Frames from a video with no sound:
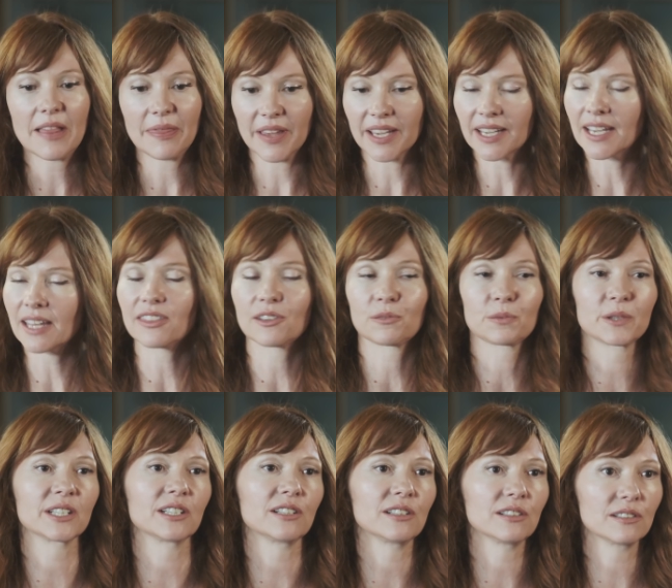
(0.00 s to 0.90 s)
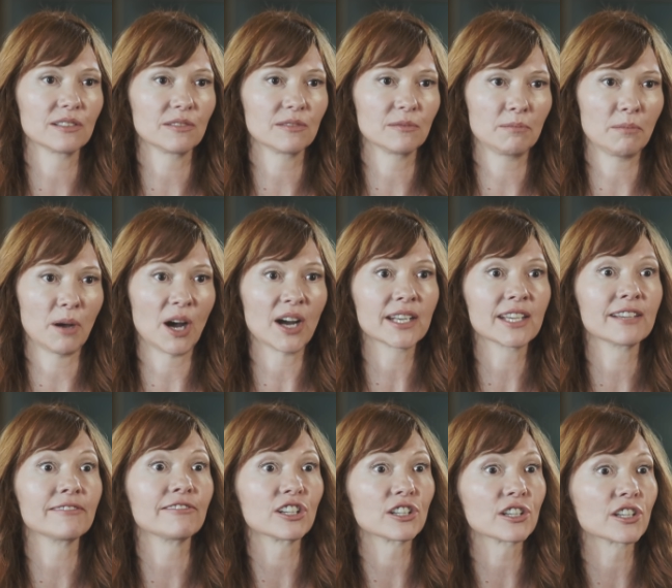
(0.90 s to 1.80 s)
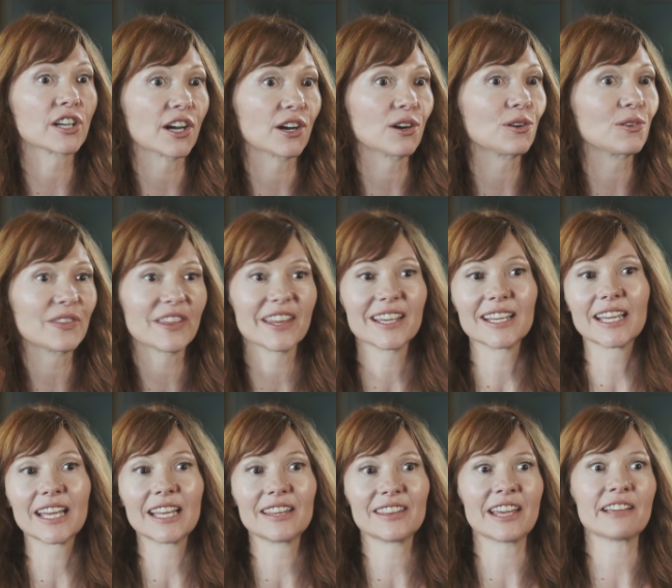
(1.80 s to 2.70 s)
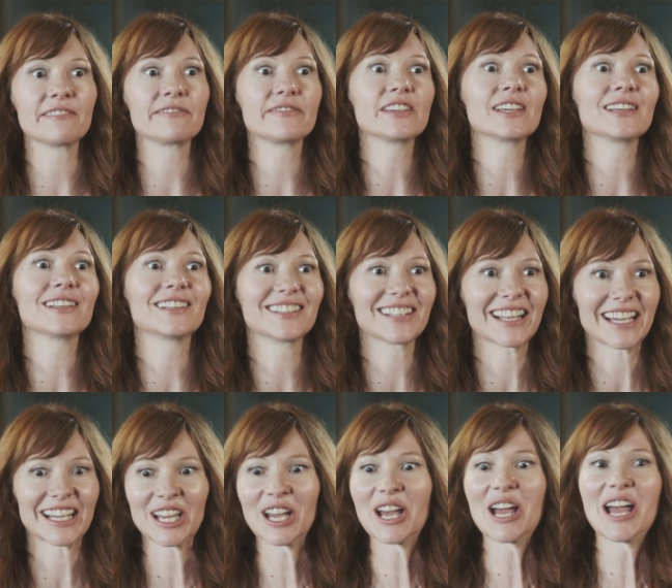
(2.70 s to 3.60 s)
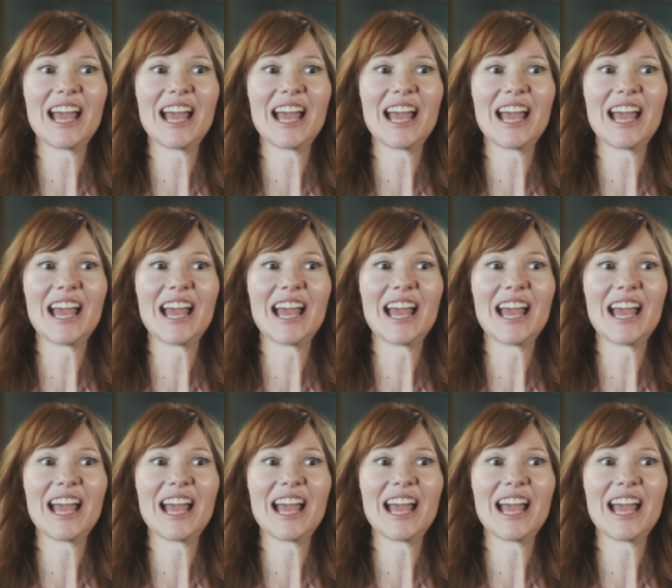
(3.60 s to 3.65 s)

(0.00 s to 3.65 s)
they get the real body vertigo. They get they feel like